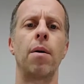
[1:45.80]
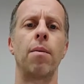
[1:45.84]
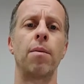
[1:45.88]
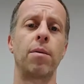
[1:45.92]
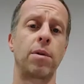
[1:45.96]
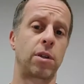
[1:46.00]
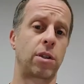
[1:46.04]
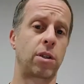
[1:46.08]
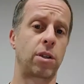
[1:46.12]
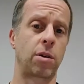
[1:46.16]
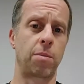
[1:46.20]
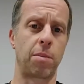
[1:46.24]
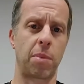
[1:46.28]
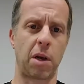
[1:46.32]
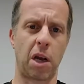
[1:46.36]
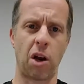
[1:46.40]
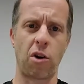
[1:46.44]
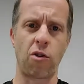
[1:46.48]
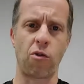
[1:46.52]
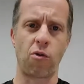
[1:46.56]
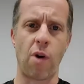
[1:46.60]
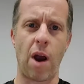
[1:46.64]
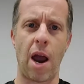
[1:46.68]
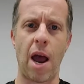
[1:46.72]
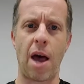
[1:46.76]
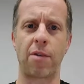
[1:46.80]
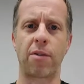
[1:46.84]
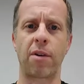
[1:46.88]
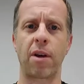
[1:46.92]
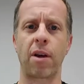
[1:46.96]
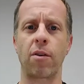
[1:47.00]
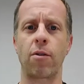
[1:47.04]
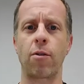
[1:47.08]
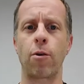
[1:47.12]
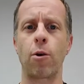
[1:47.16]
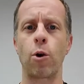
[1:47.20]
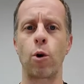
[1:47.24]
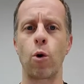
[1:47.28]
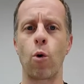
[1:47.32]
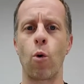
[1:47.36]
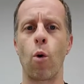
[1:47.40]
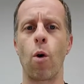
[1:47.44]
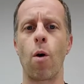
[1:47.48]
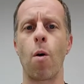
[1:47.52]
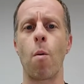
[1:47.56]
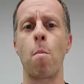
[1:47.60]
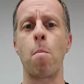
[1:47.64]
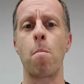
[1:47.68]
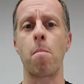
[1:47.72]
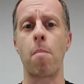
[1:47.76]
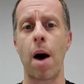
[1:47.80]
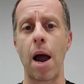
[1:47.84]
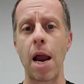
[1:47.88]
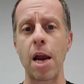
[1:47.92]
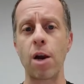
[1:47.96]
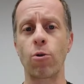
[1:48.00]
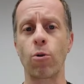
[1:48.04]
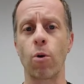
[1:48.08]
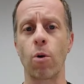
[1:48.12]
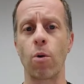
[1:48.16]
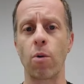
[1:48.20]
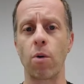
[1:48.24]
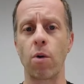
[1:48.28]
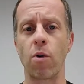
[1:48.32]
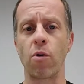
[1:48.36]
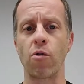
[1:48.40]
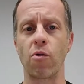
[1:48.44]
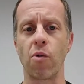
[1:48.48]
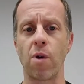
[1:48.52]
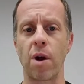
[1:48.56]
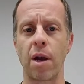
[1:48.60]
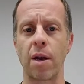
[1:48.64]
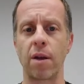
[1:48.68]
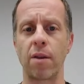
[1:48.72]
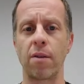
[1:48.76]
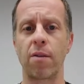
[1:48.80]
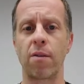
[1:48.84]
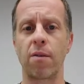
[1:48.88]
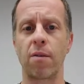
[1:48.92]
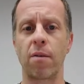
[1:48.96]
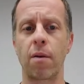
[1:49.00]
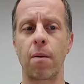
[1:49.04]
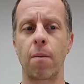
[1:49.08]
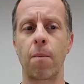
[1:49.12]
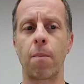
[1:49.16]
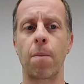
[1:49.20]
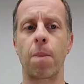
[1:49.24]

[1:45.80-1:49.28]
Just contrasting to your micronutrients,